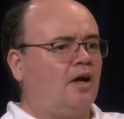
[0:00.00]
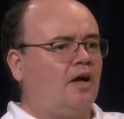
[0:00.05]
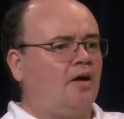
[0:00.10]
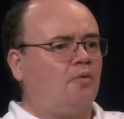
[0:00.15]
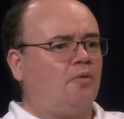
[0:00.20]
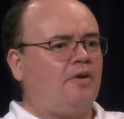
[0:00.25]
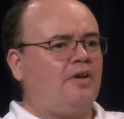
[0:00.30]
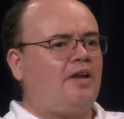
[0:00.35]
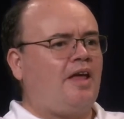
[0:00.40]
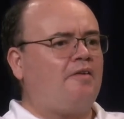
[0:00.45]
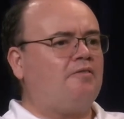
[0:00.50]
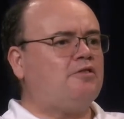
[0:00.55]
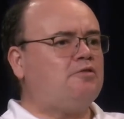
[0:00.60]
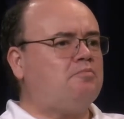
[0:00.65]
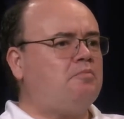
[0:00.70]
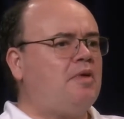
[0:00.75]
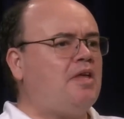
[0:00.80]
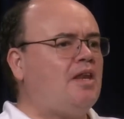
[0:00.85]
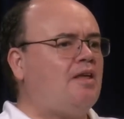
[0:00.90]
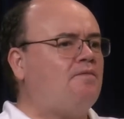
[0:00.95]
we didn't have as
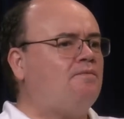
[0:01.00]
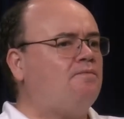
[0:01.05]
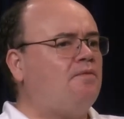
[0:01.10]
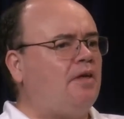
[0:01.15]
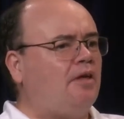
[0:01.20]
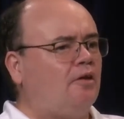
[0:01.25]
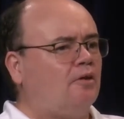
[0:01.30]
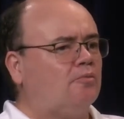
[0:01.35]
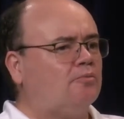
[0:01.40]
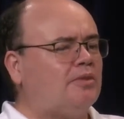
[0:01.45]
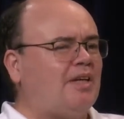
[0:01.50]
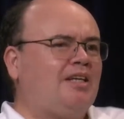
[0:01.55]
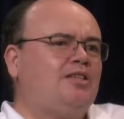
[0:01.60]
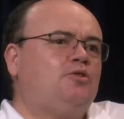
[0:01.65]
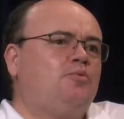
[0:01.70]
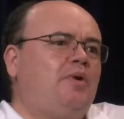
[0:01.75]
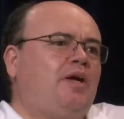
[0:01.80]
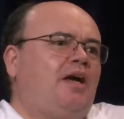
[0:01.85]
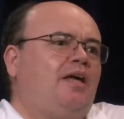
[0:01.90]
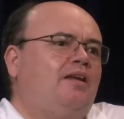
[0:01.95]
many films,
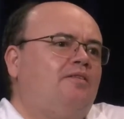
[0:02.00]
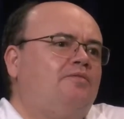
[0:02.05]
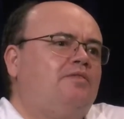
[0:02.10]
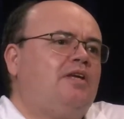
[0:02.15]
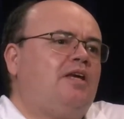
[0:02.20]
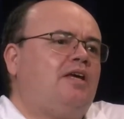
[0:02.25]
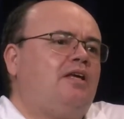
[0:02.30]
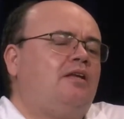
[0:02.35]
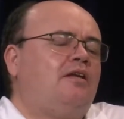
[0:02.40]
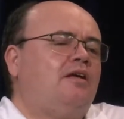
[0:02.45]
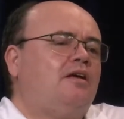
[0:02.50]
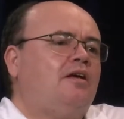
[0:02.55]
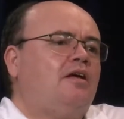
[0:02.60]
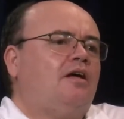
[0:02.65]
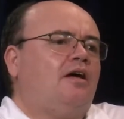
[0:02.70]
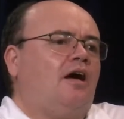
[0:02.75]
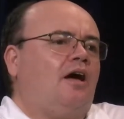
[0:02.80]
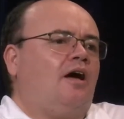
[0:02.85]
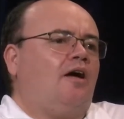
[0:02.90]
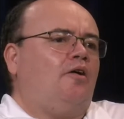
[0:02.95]
actually we kind of did,
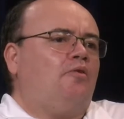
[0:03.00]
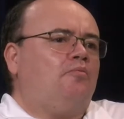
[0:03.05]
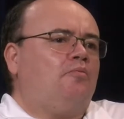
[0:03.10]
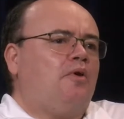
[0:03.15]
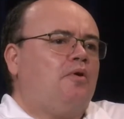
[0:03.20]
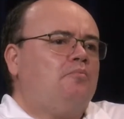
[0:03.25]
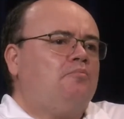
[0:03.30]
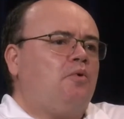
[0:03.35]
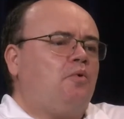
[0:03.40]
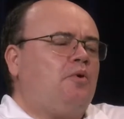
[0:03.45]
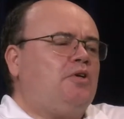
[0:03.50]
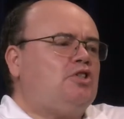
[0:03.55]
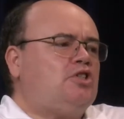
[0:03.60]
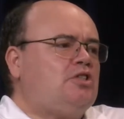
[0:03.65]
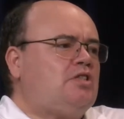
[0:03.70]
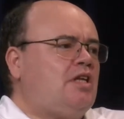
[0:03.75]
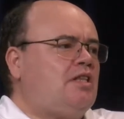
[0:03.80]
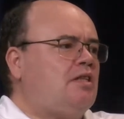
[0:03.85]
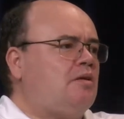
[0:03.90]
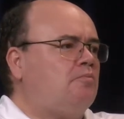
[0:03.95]
but we
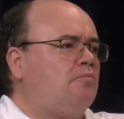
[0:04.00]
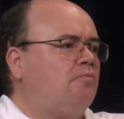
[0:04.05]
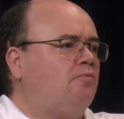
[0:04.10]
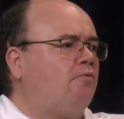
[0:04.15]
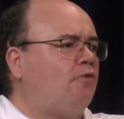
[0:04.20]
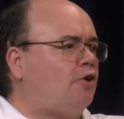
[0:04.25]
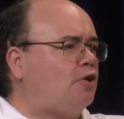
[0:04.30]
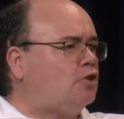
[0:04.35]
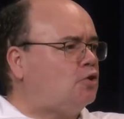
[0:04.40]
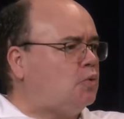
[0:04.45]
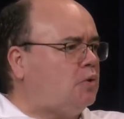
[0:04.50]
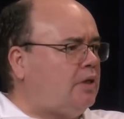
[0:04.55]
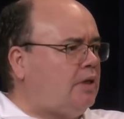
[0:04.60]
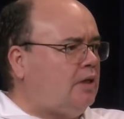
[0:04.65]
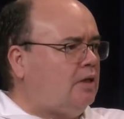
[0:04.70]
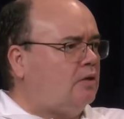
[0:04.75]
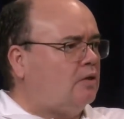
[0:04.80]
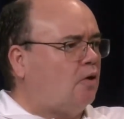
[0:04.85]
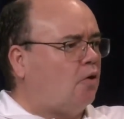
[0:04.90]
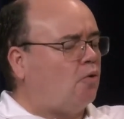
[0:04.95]
just did them
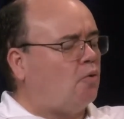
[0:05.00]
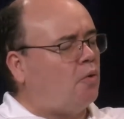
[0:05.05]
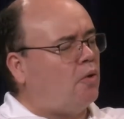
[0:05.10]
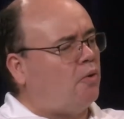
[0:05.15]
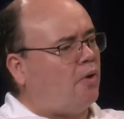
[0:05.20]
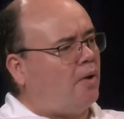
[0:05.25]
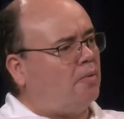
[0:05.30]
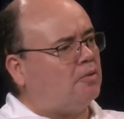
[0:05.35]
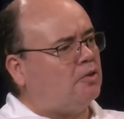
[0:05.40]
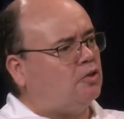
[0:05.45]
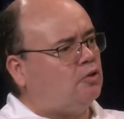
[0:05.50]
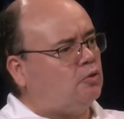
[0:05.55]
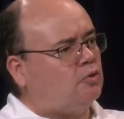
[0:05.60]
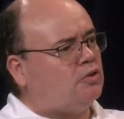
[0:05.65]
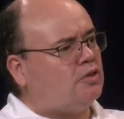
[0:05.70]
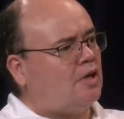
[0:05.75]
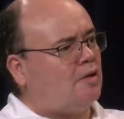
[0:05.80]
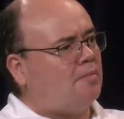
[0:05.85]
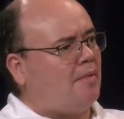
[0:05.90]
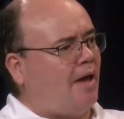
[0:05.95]
virtually, or we were able to do
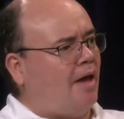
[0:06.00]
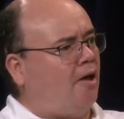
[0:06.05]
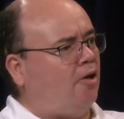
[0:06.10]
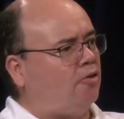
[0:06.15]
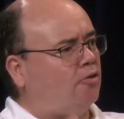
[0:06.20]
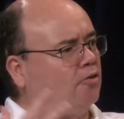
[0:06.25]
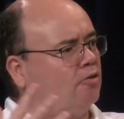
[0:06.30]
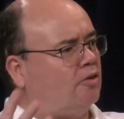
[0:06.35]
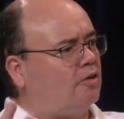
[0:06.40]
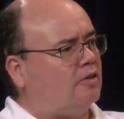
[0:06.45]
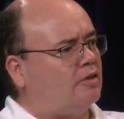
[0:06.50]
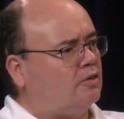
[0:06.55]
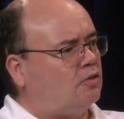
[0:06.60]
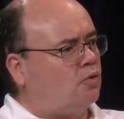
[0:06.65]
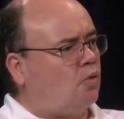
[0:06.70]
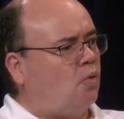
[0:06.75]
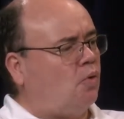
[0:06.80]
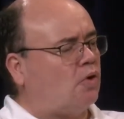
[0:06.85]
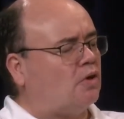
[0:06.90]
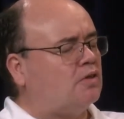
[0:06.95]
some
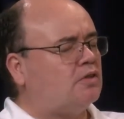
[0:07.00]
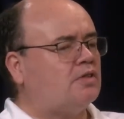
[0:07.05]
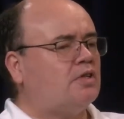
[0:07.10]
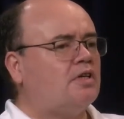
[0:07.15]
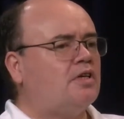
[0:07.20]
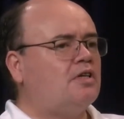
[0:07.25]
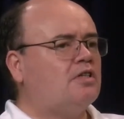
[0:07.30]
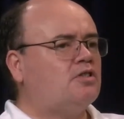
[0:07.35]
outdoors.